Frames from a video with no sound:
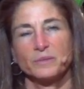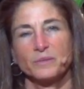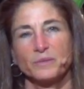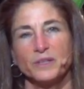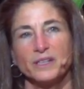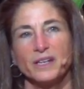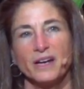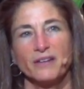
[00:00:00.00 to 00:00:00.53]

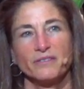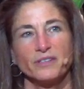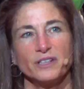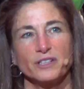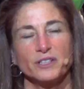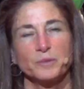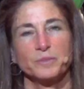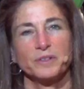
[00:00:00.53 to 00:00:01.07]
we have an
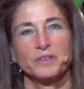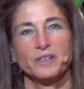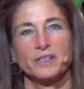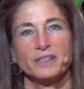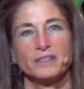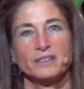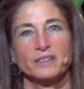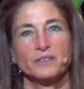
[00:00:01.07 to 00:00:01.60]

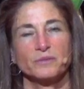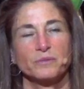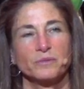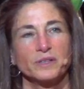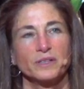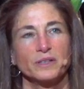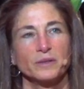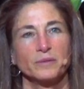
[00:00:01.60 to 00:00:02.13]
experience that's
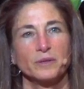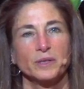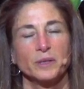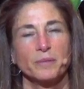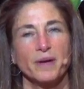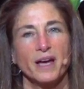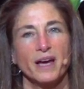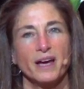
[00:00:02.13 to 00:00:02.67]
really,
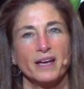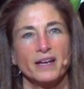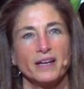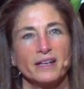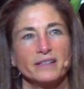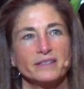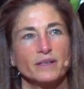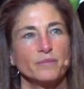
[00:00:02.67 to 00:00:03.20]
really bad,
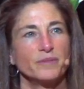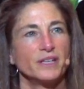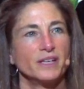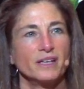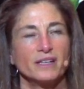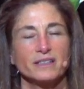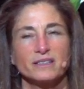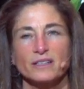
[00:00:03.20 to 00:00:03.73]
and something
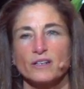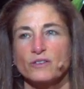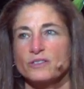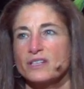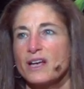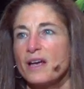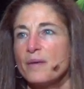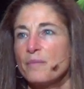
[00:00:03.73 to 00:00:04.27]
in us
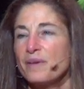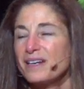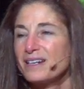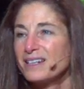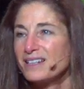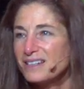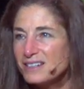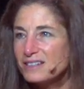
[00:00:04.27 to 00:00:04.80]
goes, but
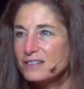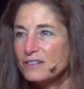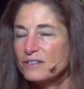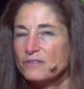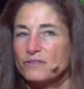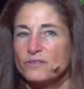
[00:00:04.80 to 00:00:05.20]
it is their